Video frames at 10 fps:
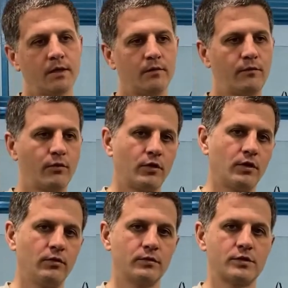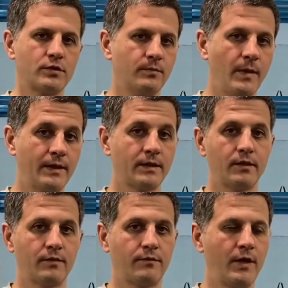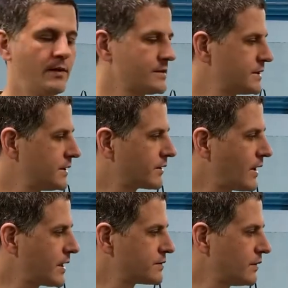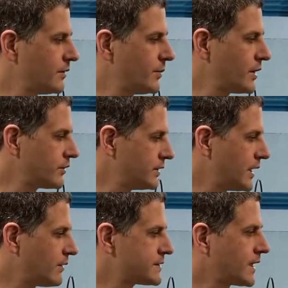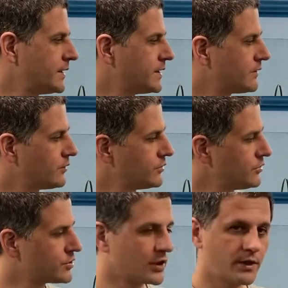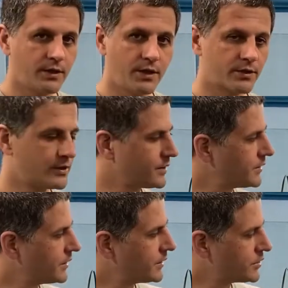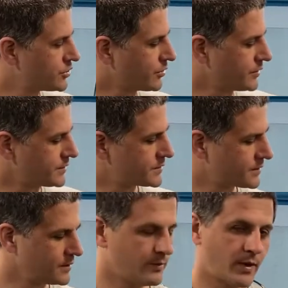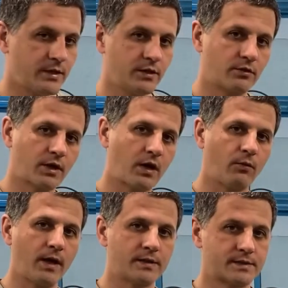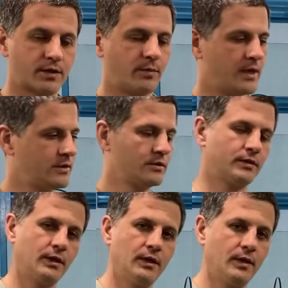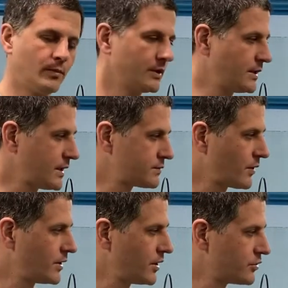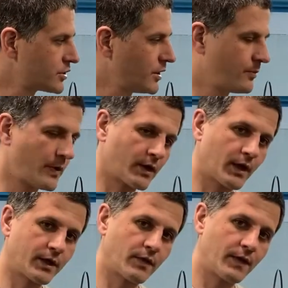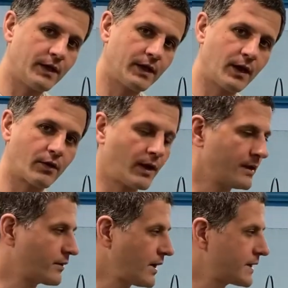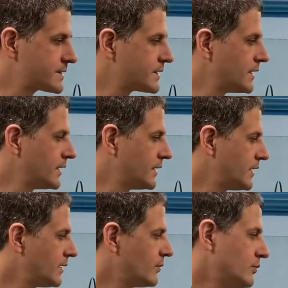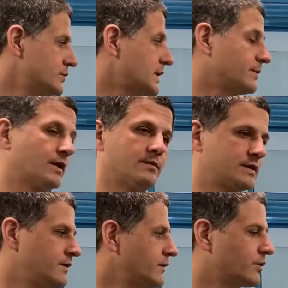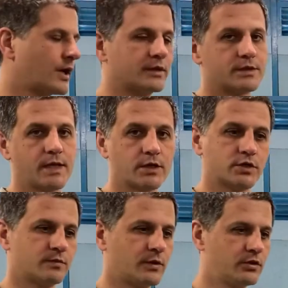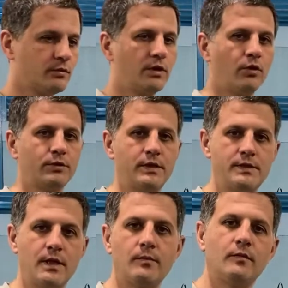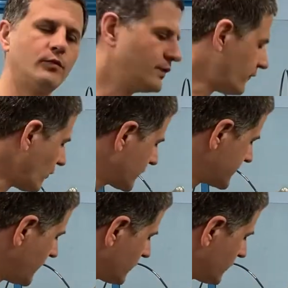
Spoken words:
for metal frames the cracks will appear on the outside, usually near the joints, depending on how welds are made. But that's where they usually appear, like a thin hairline cracks, sometimes even on other sections, but you will notice them. With forks they